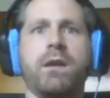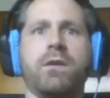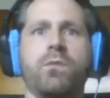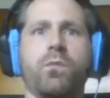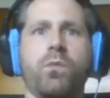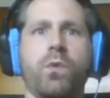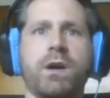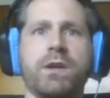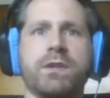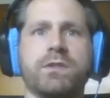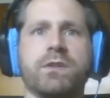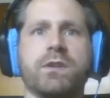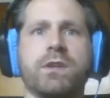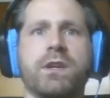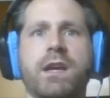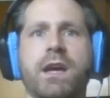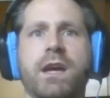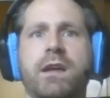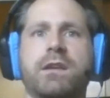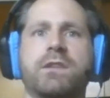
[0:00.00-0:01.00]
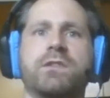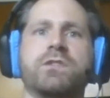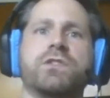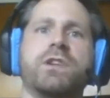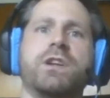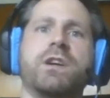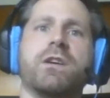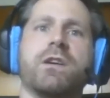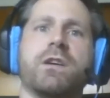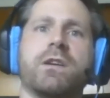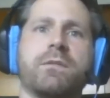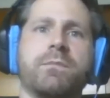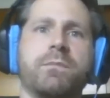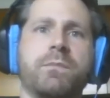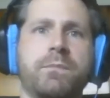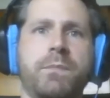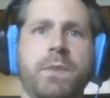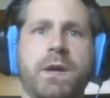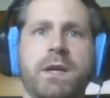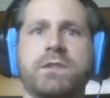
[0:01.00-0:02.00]
was looking at engineering
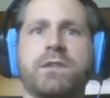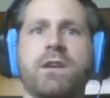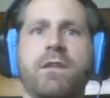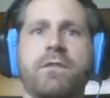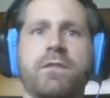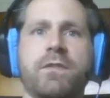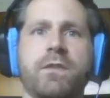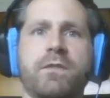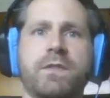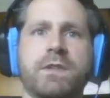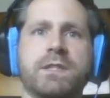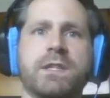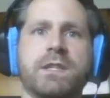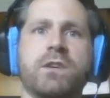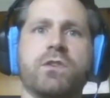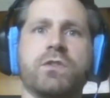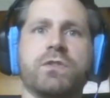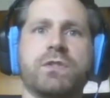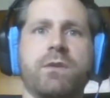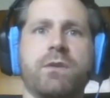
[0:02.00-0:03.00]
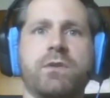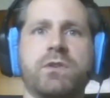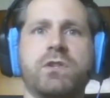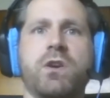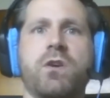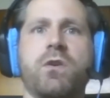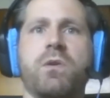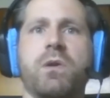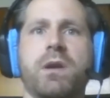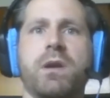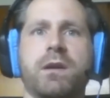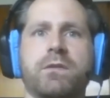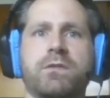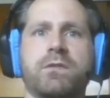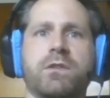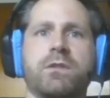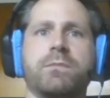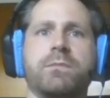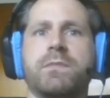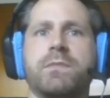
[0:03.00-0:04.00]
based off of the skills I was showing in
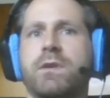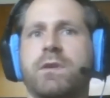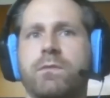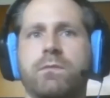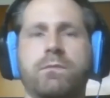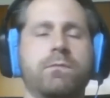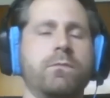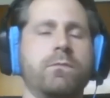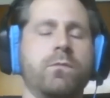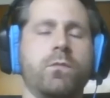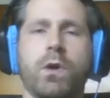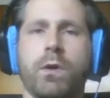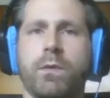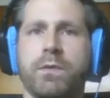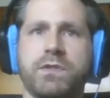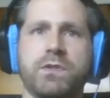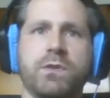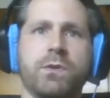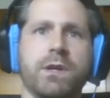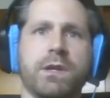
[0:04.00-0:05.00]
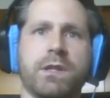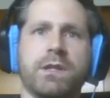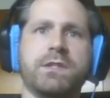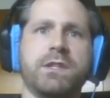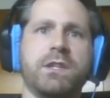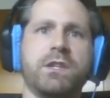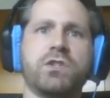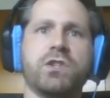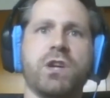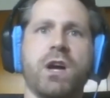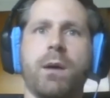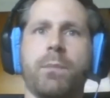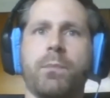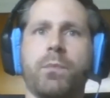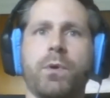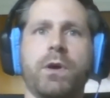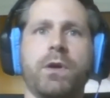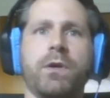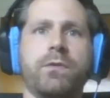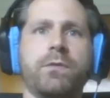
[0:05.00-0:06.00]
what I was doing in the scene shop
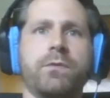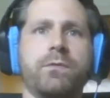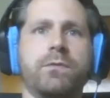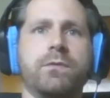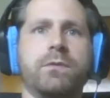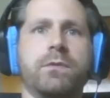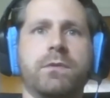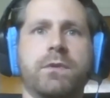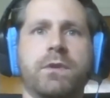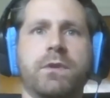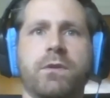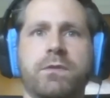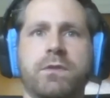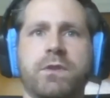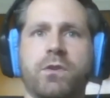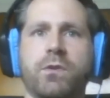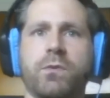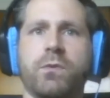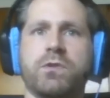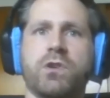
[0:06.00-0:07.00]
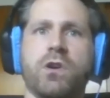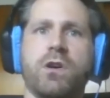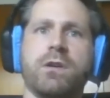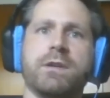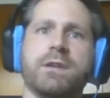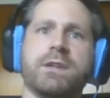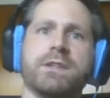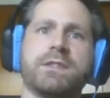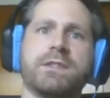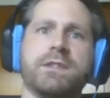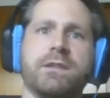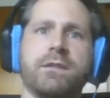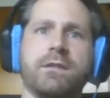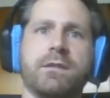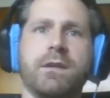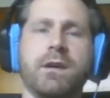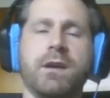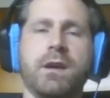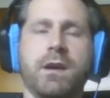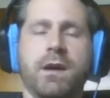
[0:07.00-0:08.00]
with, dealing with drawings and
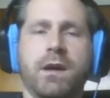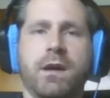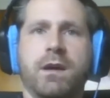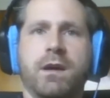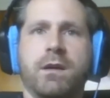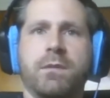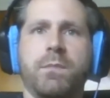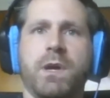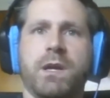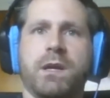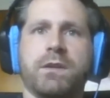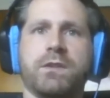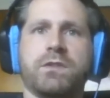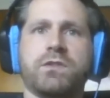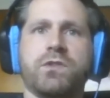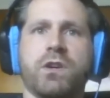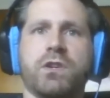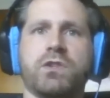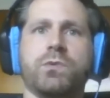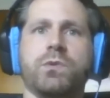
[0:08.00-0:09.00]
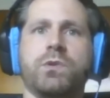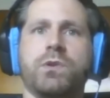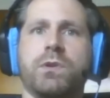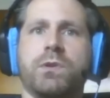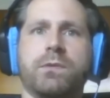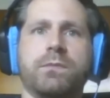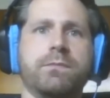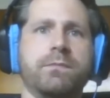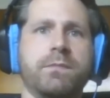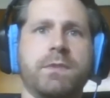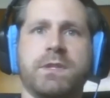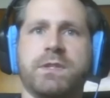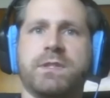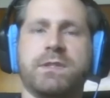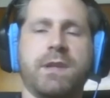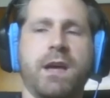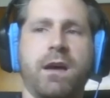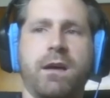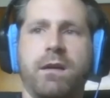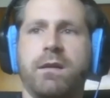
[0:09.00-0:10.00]
making structural, because
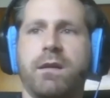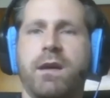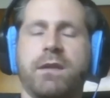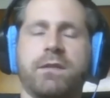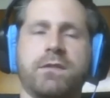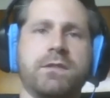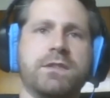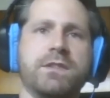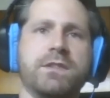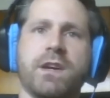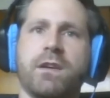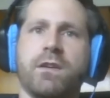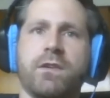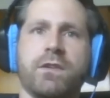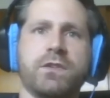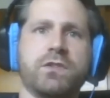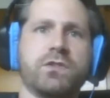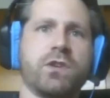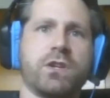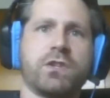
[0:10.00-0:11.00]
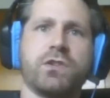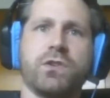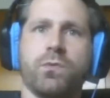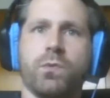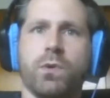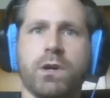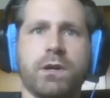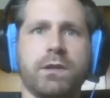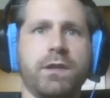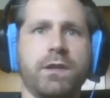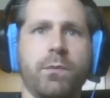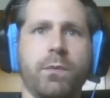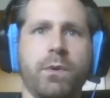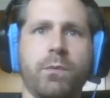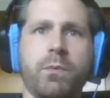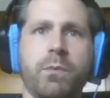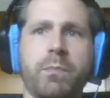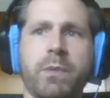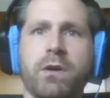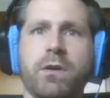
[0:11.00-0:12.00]
I had to design all the structure work that we
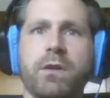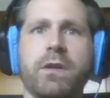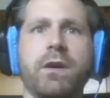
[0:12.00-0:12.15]
would build.